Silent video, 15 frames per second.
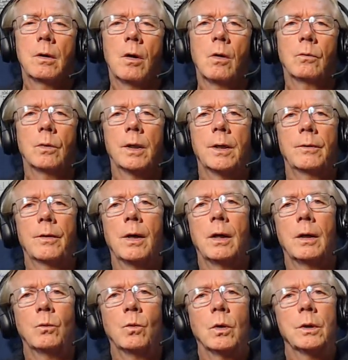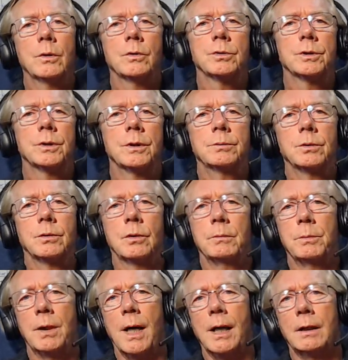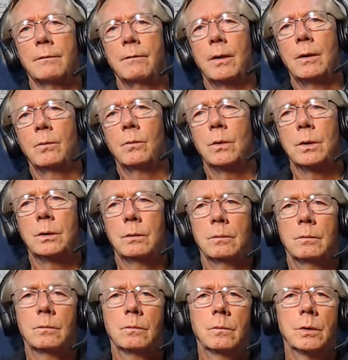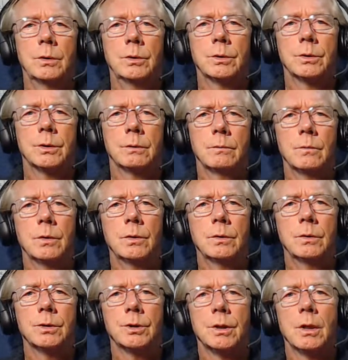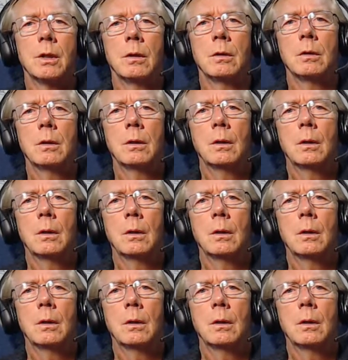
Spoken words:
already there, and one of those themes are going to be activated when you install.